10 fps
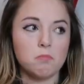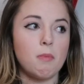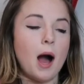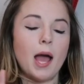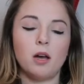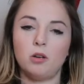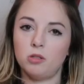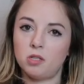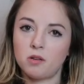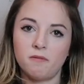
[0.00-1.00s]

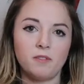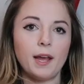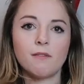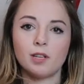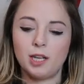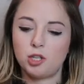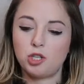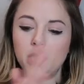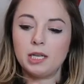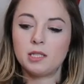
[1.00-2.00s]
mild,
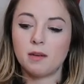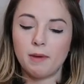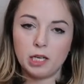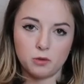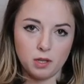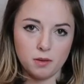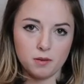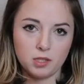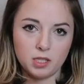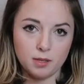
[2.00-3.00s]
flavorless cheese to mix with
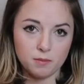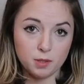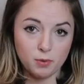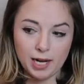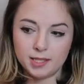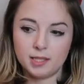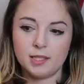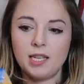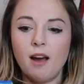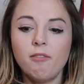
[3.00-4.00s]
some spreads and
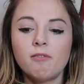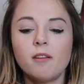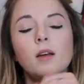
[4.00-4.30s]
stuff.